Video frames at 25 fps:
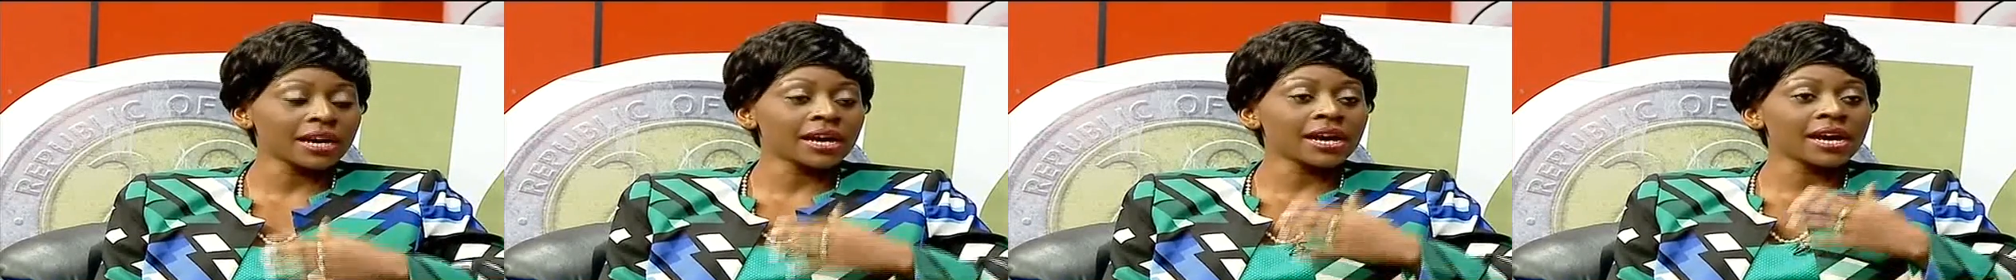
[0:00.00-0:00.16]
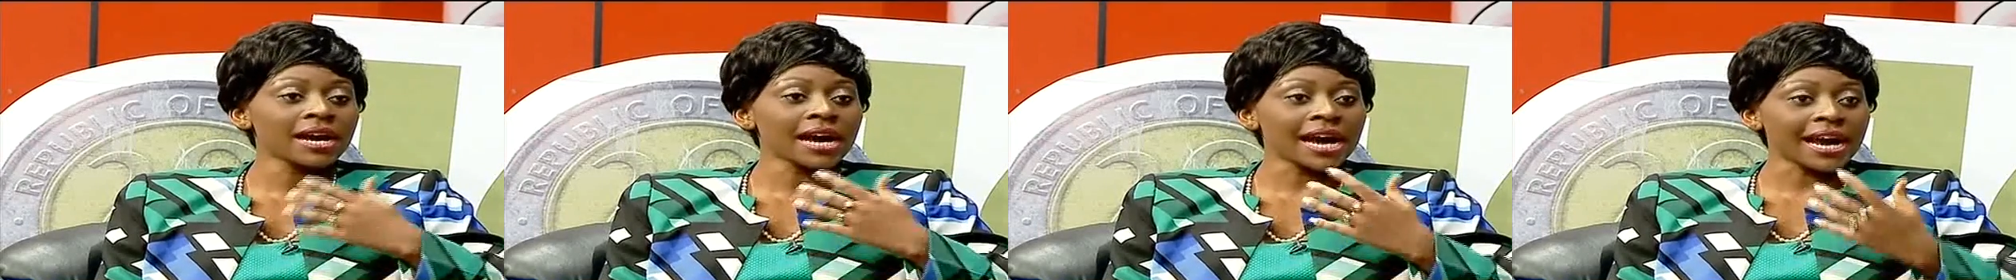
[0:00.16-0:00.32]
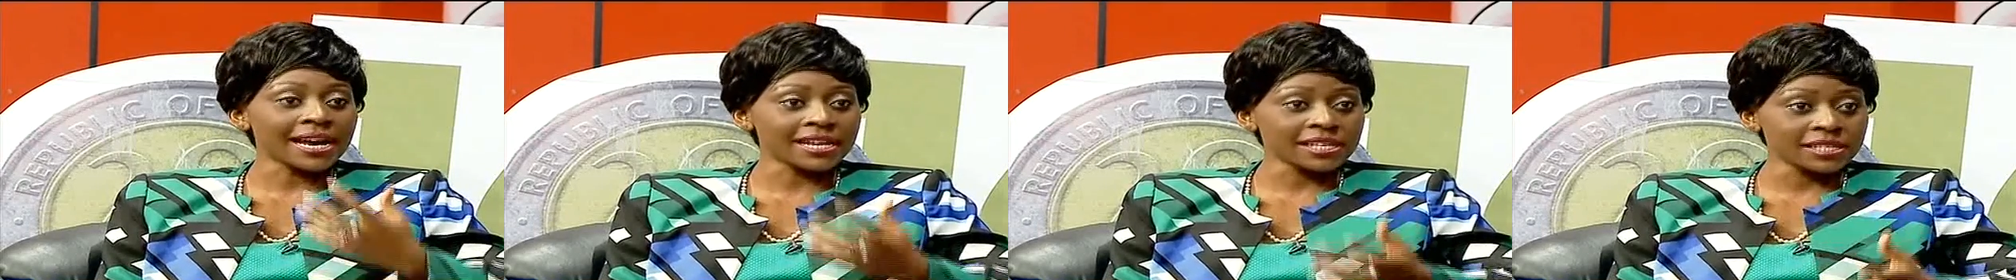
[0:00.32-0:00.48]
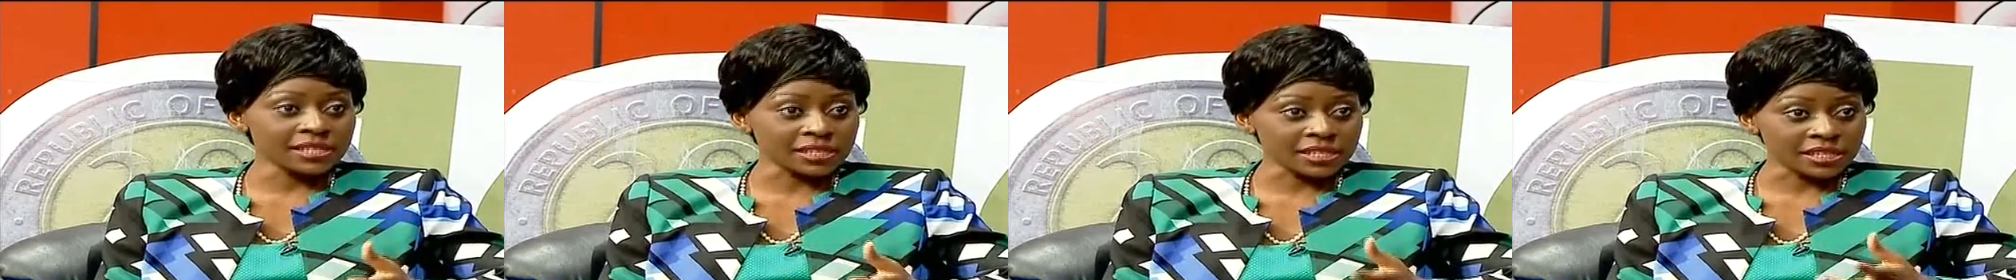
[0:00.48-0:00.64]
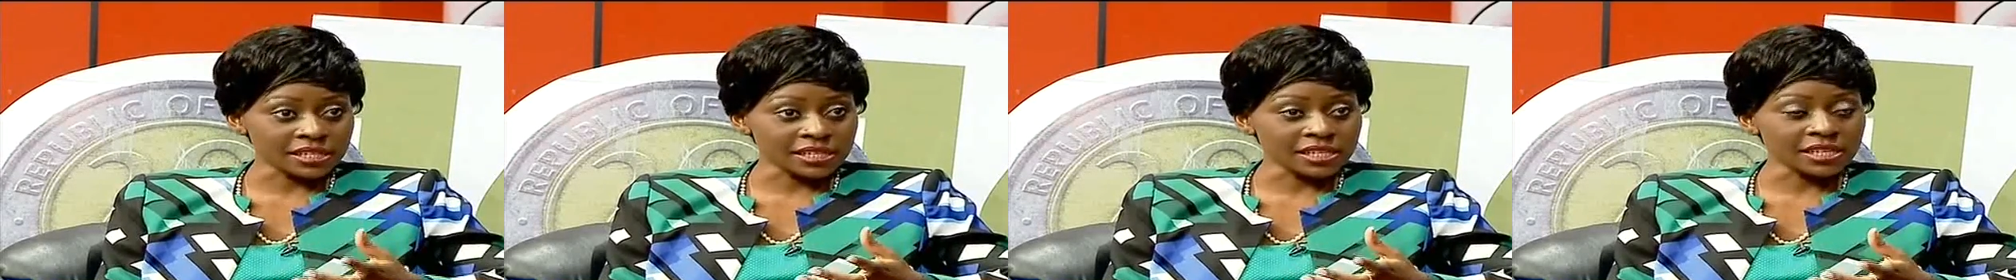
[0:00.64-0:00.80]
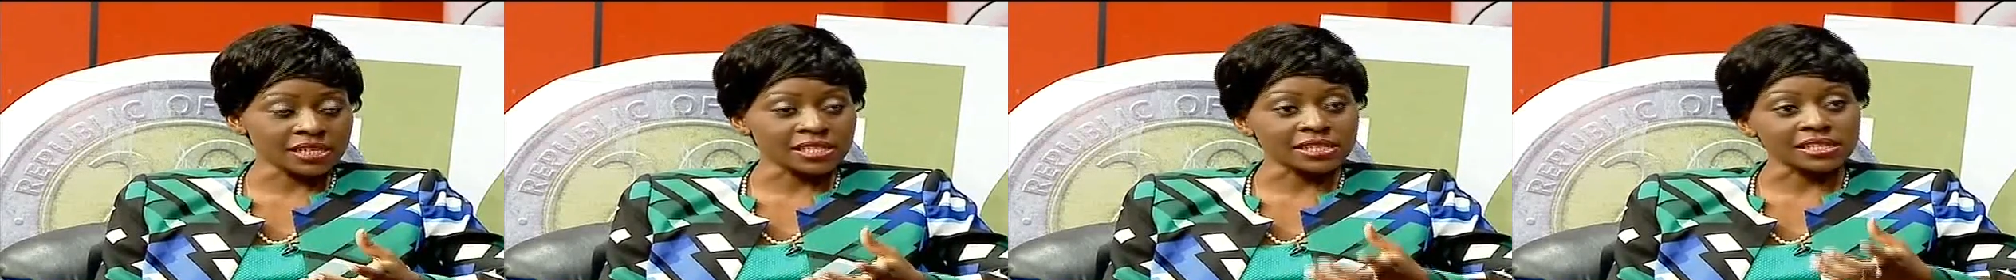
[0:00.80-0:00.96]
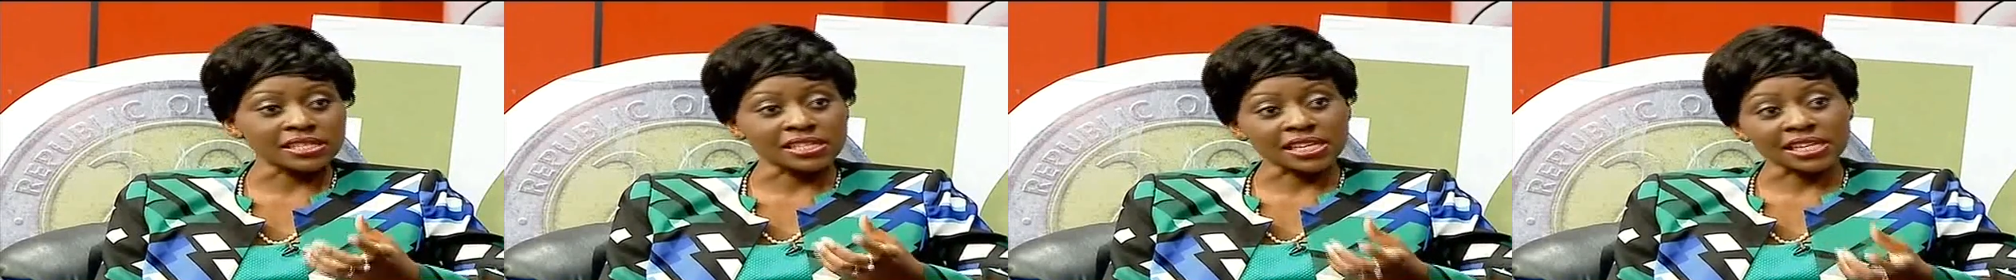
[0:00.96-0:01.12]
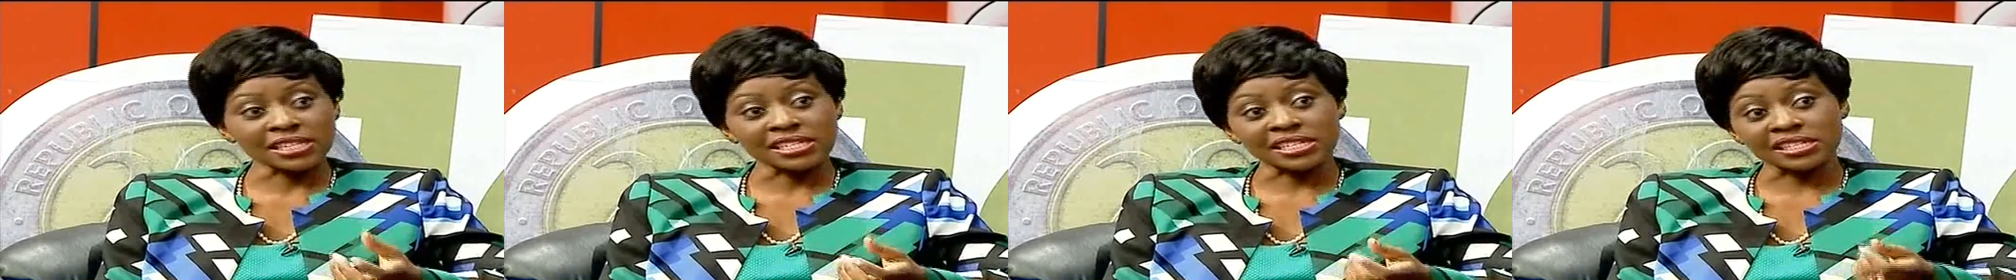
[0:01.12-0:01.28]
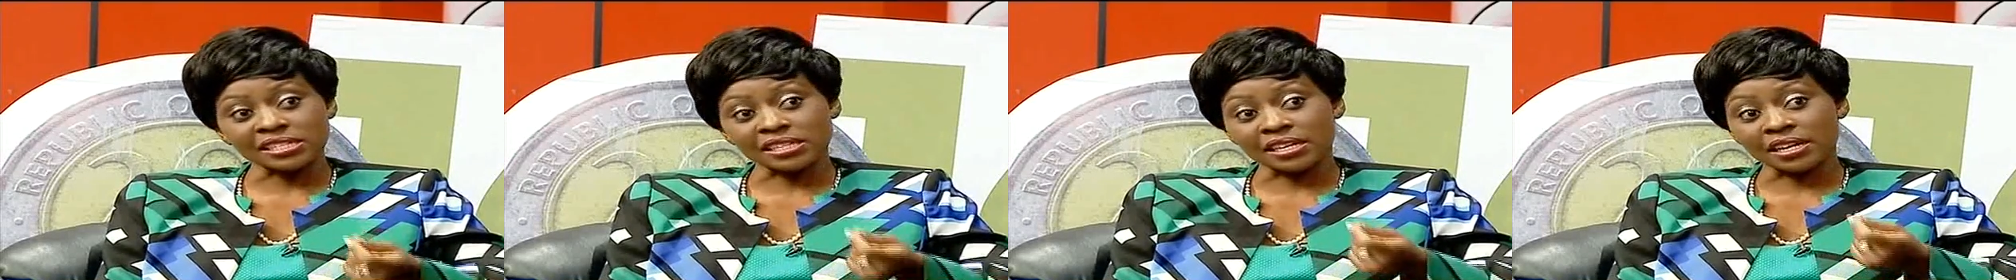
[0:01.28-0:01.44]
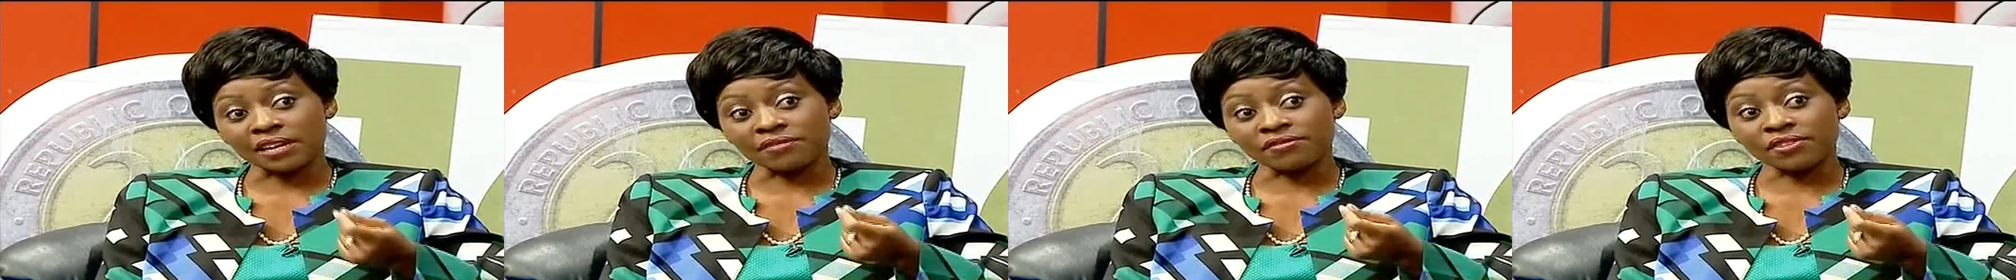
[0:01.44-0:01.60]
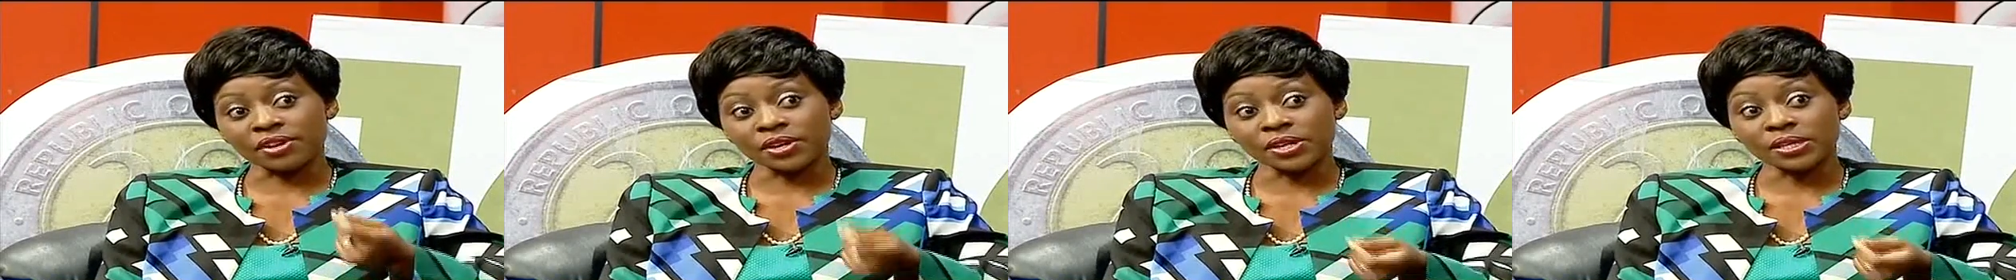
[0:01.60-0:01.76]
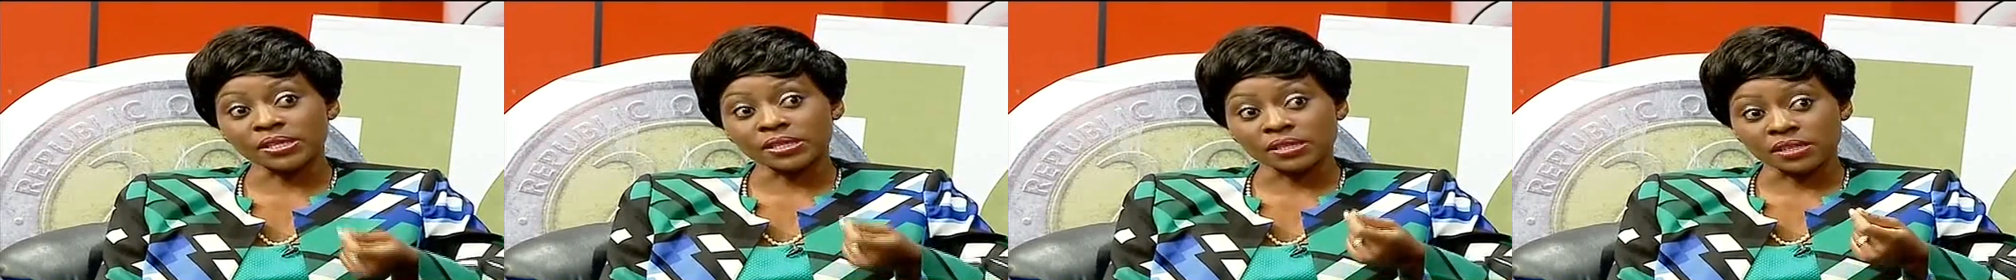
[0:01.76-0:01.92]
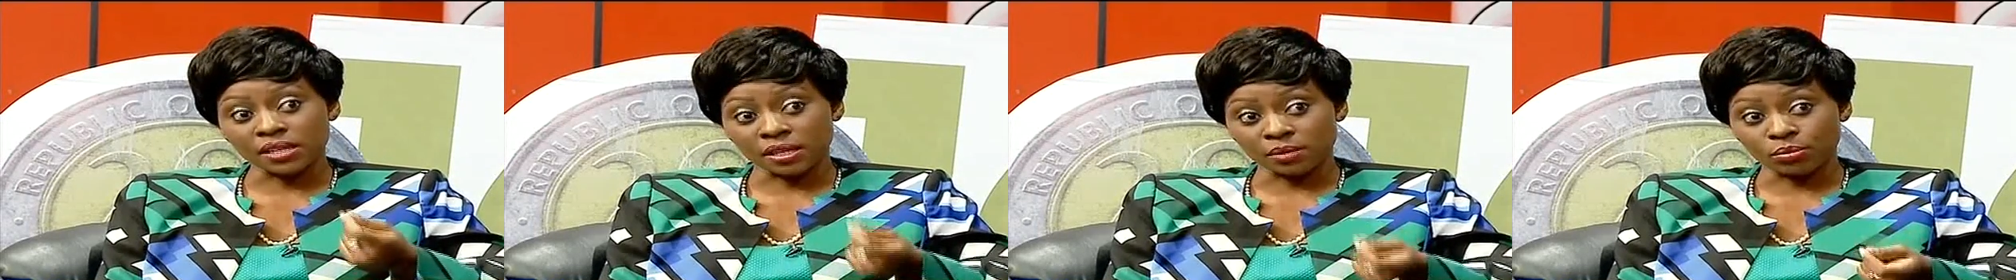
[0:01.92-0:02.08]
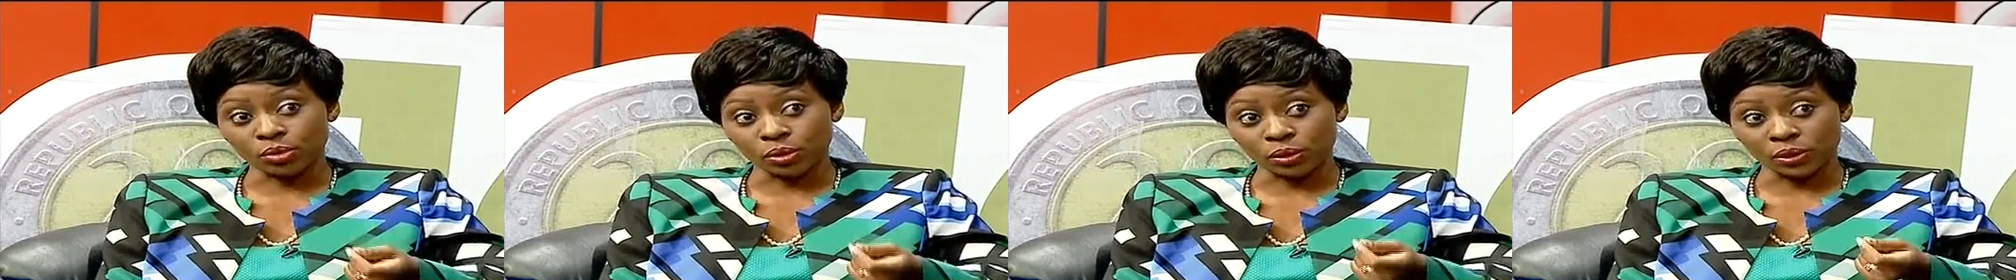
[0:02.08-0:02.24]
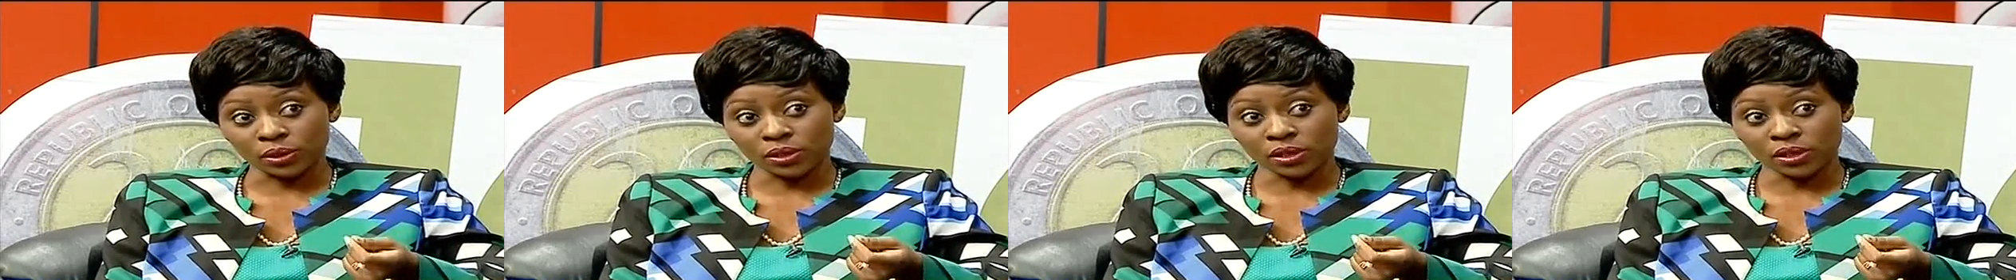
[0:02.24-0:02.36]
ICT, and sectors that are very stable,